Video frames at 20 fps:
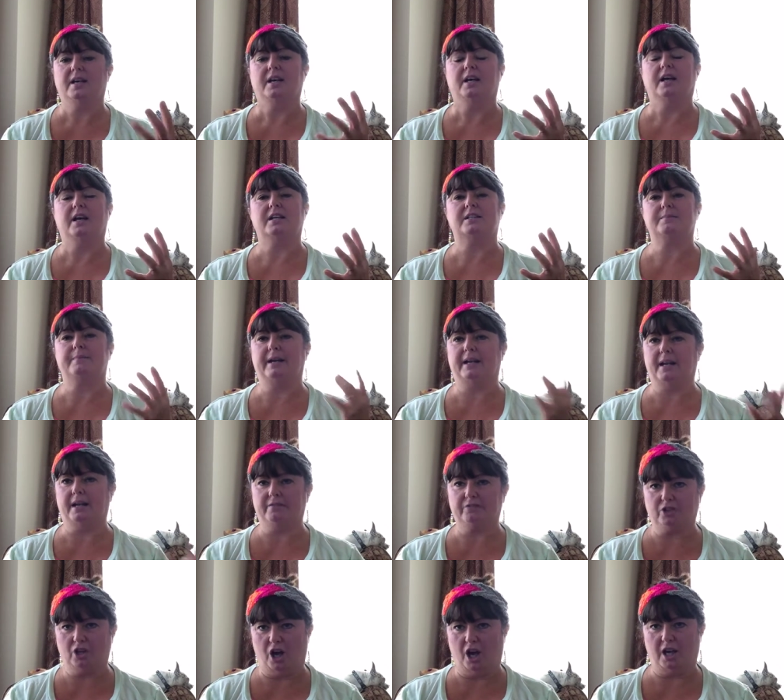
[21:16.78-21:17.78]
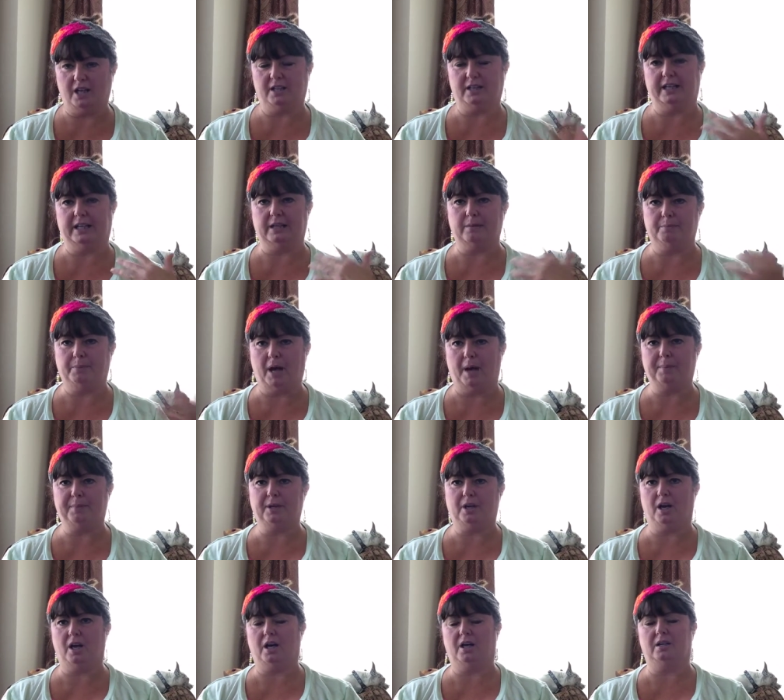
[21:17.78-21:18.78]
it's made out of cotton. He can pop it
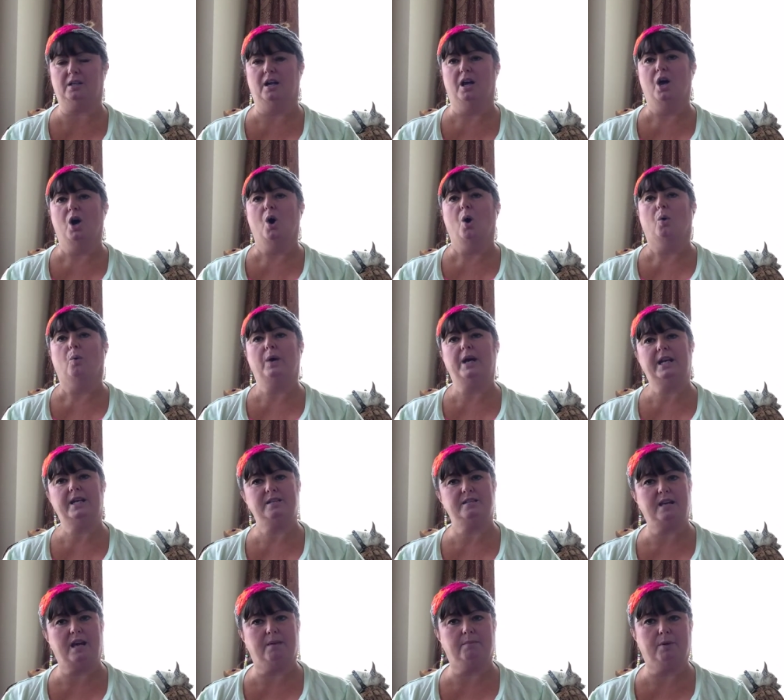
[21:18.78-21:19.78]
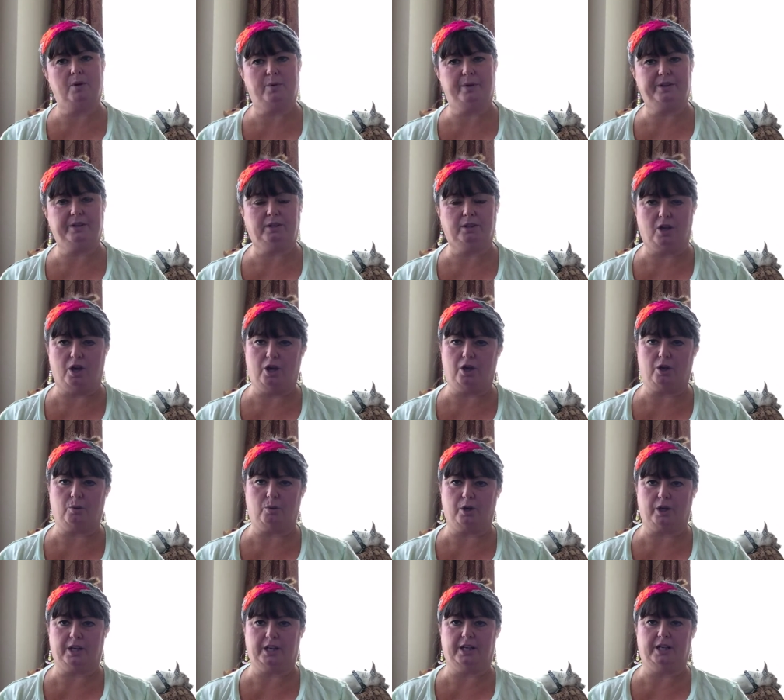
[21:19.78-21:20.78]
on when he's out mowing the lawn or
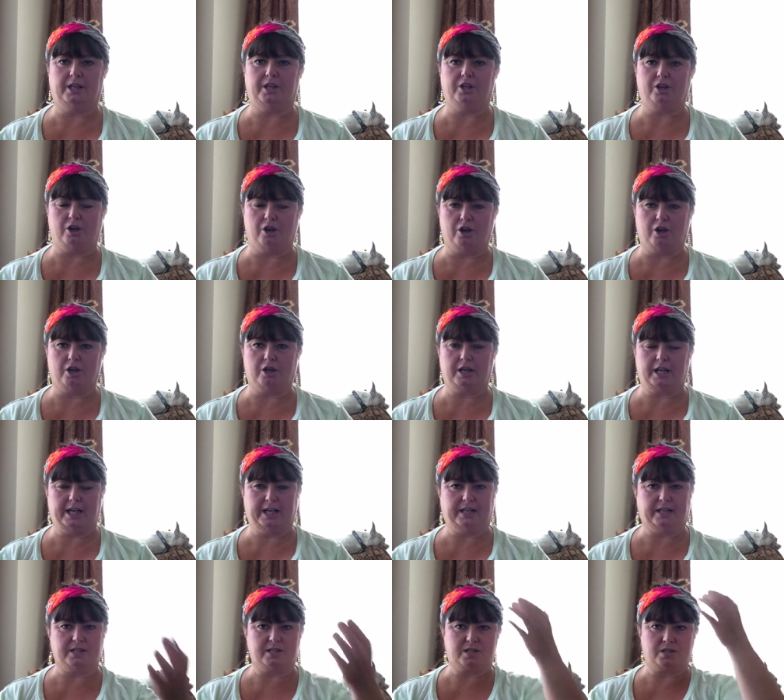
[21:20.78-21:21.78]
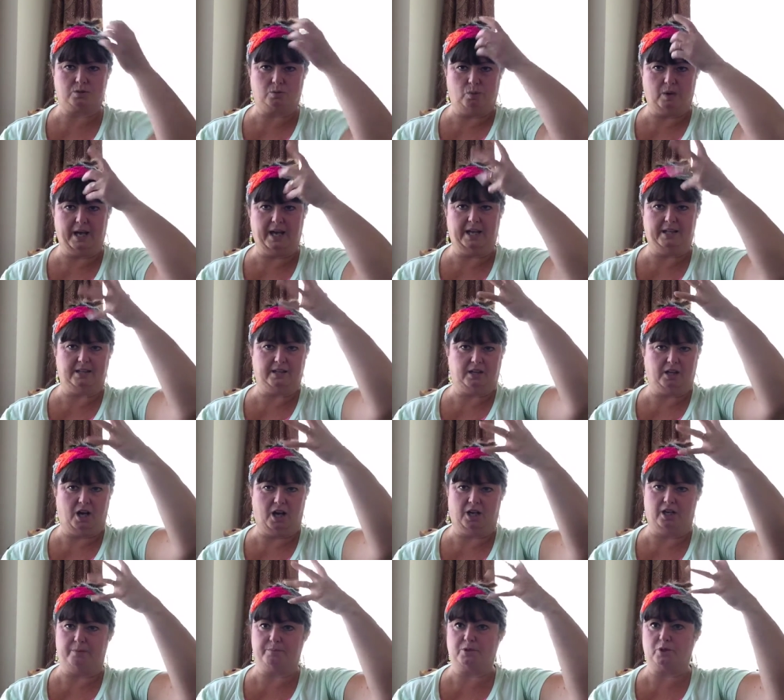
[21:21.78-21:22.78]
working in the yard. He can sweat. The
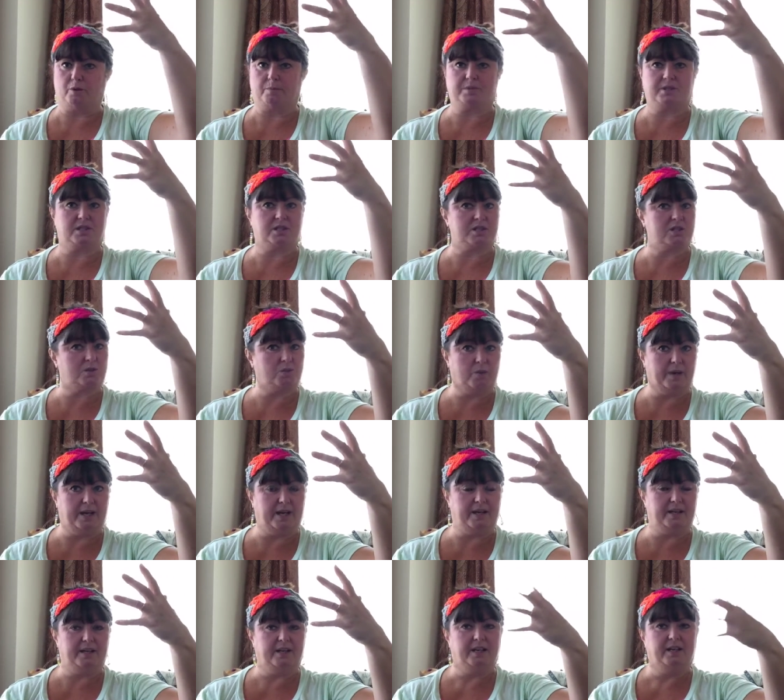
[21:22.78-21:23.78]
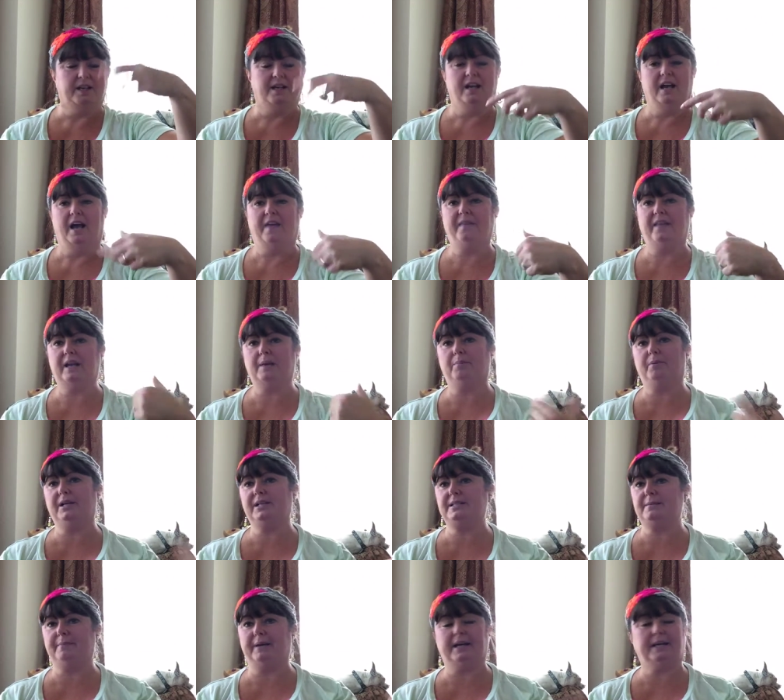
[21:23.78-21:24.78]
cotton absorbs the sweat. And then he
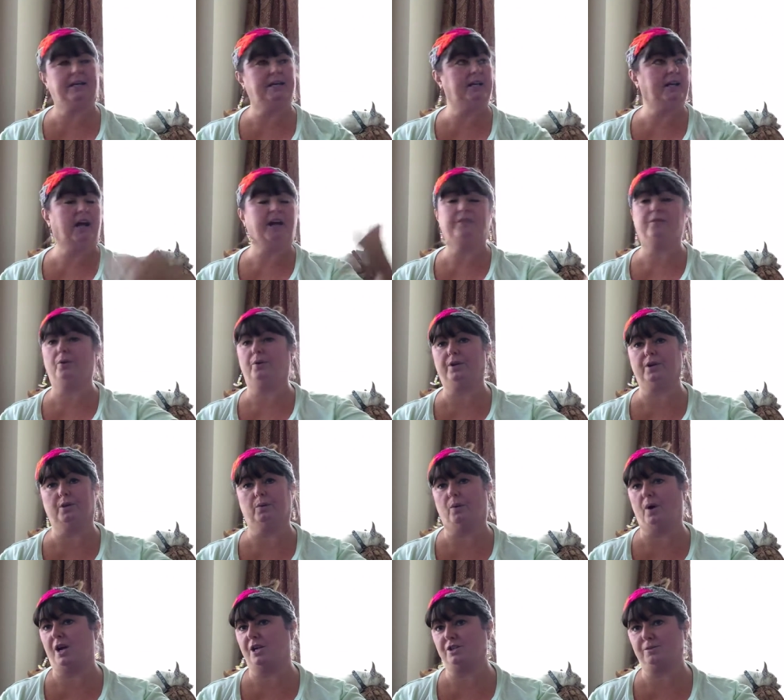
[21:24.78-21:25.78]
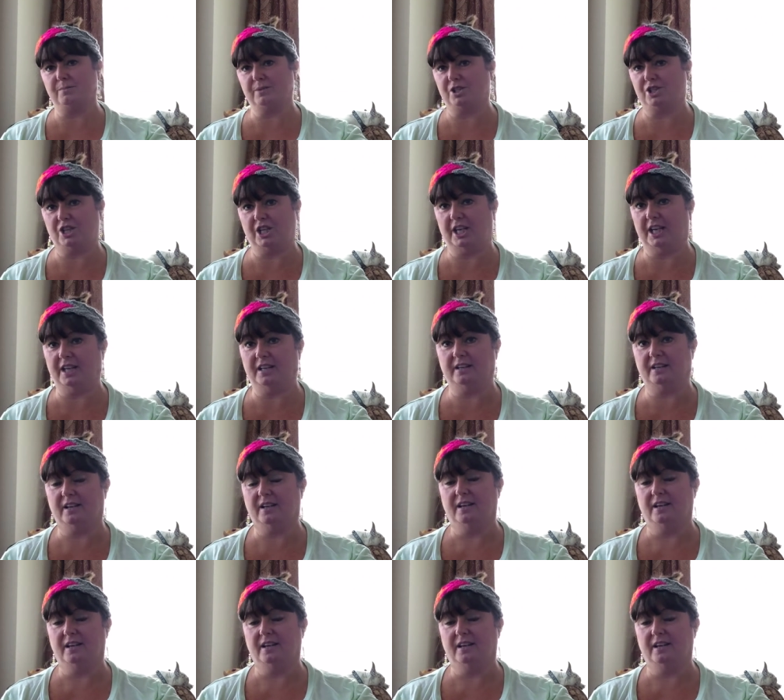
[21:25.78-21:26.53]
brings it back in. I throw it in the wash machine